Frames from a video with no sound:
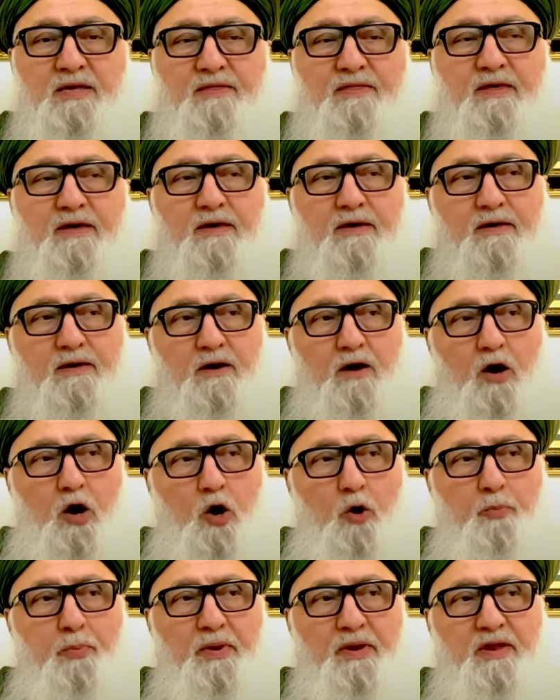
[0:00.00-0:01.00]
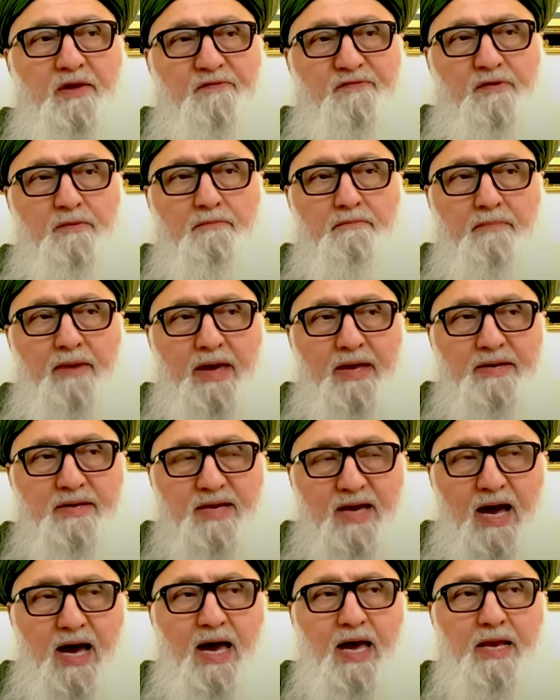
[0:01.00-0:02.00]
the opening for
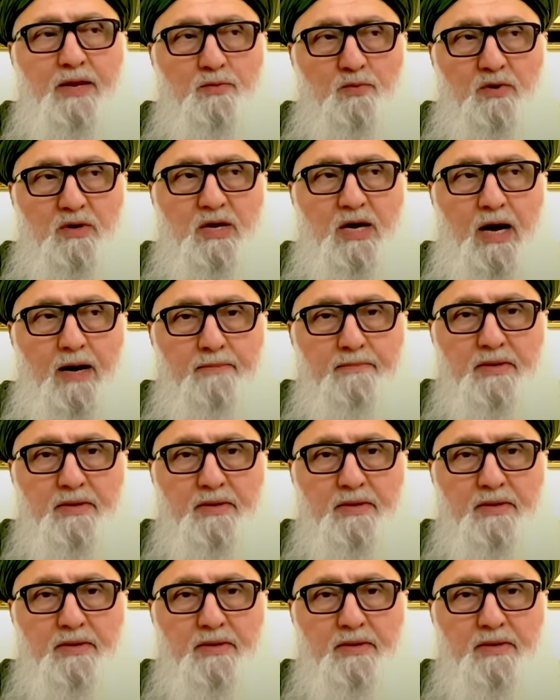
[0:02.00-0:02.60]
mankind will come